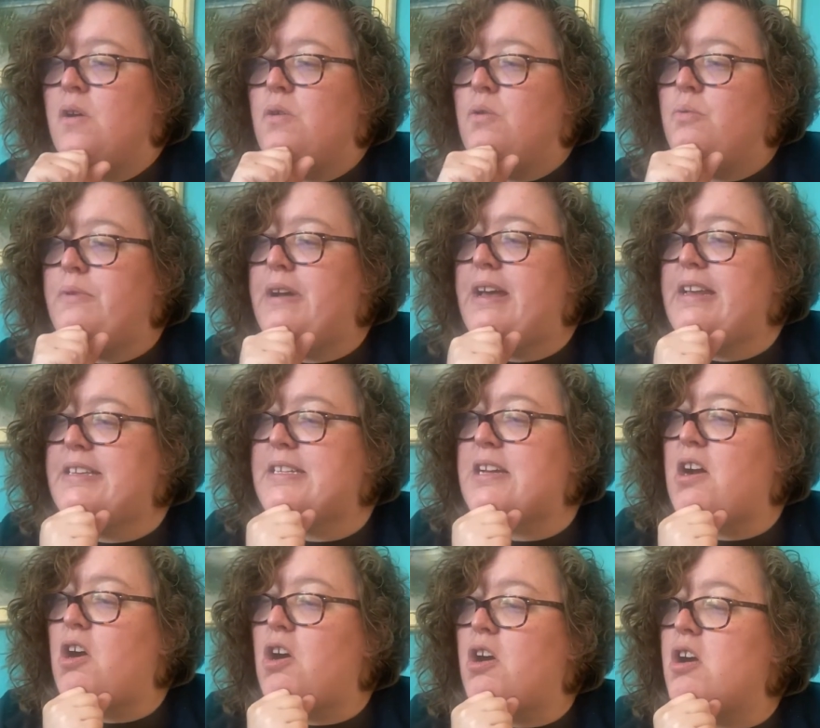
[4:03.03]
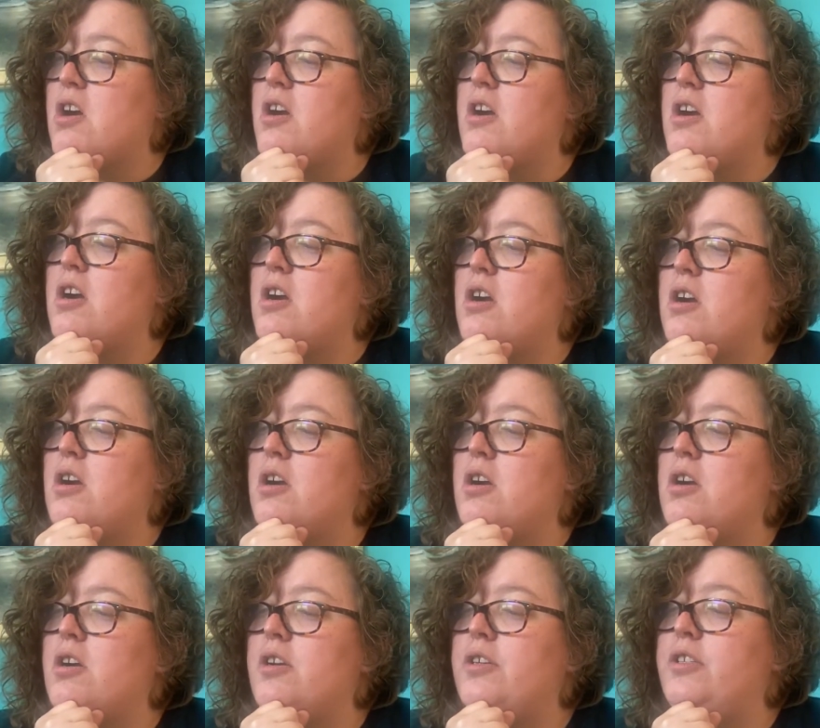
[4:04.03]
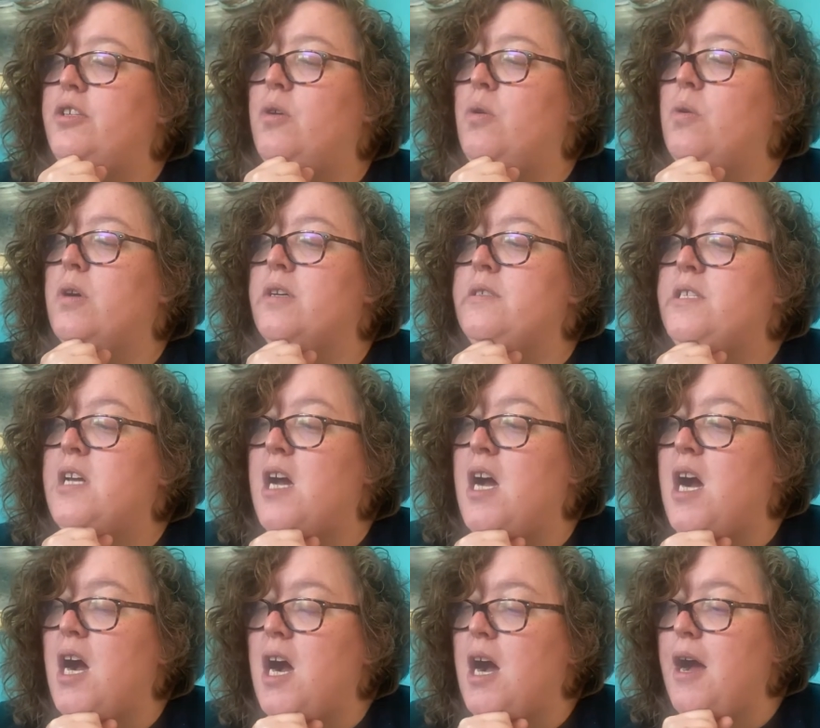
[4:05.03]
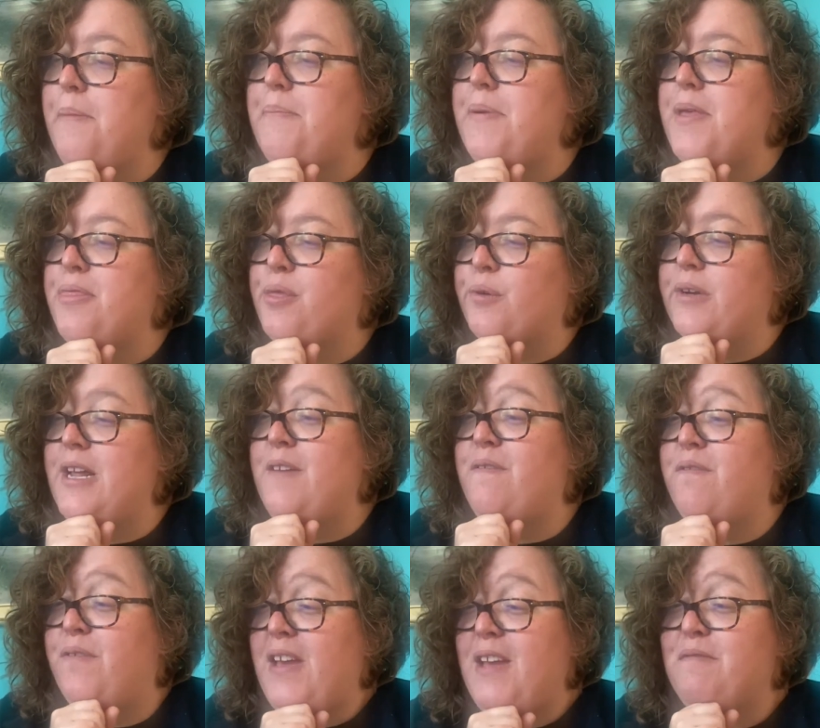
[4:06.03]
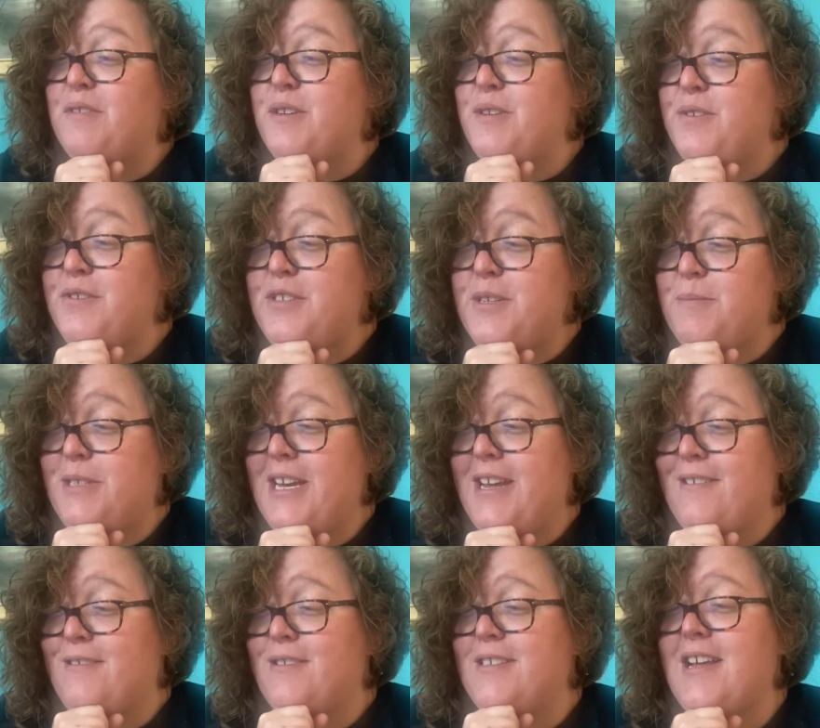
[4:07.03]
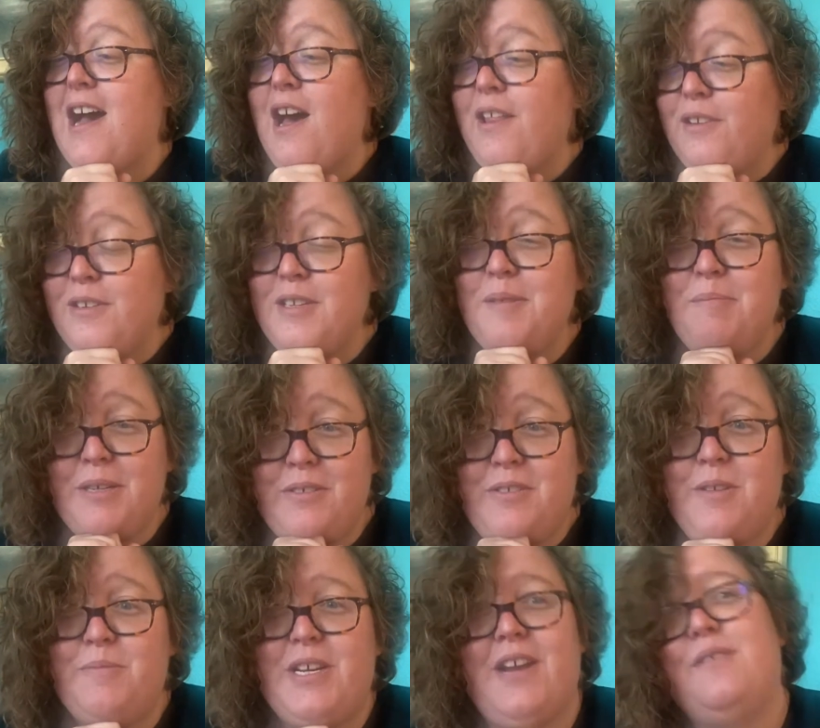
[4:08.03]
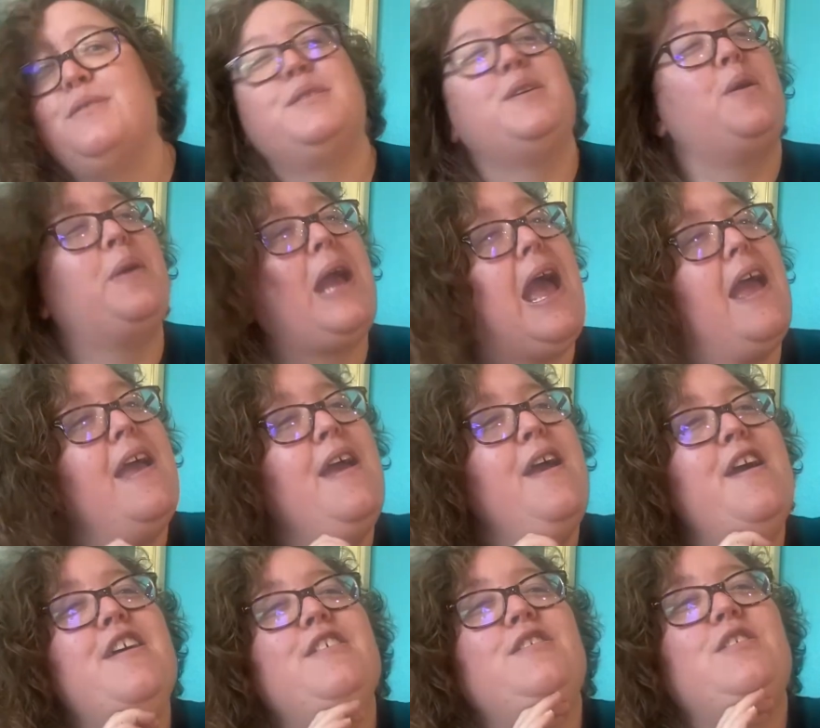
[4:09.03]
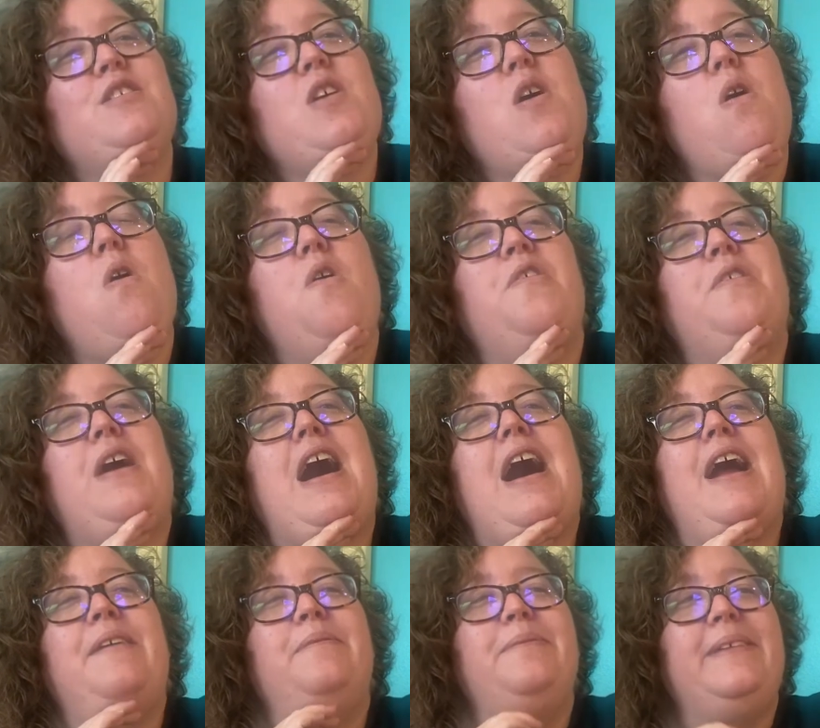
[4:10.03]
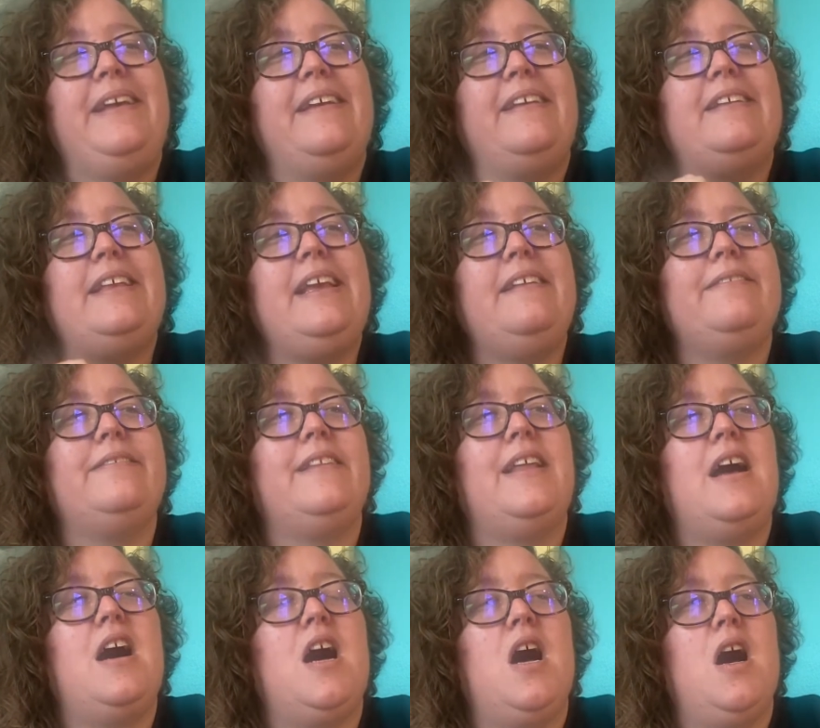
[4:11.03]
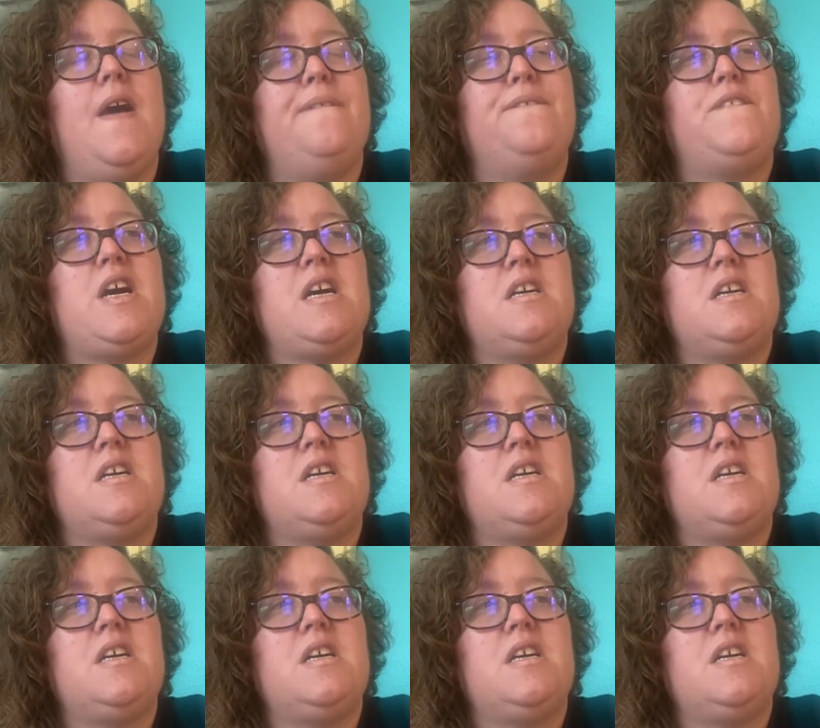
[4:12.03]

What are your top three favorite YouTube channels other than BookTube channels? Okay, so I really love,